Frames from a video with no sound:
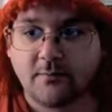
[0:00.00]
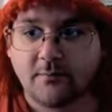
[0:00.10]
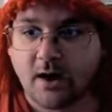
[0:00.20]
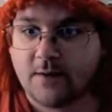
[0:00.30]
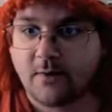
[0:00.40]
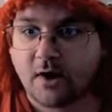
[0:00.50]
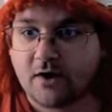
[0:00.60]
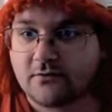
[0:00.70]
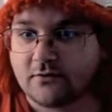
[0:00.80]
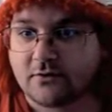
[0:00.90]
by
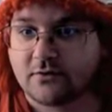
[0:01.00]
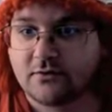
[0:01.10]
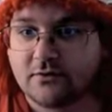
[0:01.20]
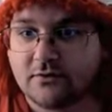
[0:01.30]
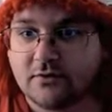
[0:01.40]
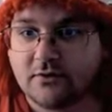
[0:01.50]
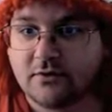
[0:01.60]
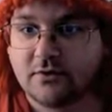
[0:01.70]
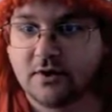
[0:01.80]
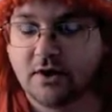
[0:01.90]
Marvel
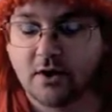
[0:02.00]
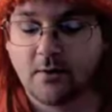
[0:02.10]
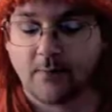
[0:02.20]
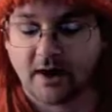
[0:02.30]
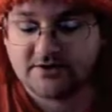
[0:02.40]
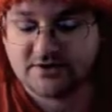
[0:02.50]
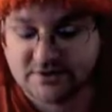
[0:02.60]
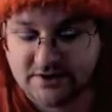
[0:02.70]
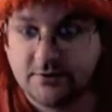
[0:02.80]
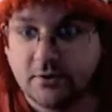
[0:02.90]
by just
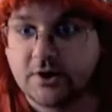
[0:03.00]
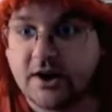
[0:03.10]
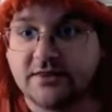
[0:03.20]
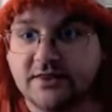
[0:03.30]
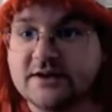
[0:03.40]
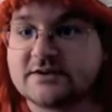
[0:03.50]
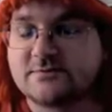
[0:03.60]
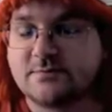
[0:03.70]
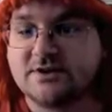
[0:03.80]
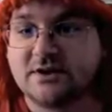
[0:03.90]
looking at this
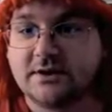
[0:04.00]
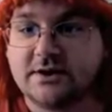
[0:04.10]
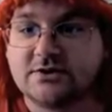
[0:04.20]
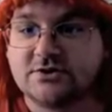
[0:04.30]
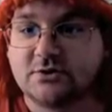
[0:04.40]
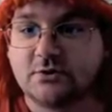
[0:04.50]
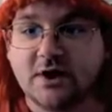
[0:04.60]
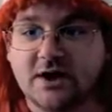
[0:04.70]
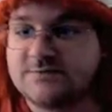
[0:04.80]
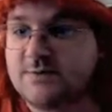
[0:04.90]
particular issue
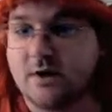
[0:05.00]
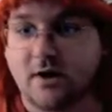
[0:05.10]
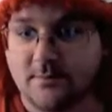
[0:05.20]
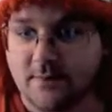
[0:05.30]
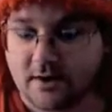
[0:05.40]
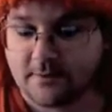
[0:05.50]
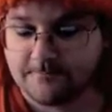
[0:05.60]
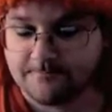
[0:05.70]
is beyond me.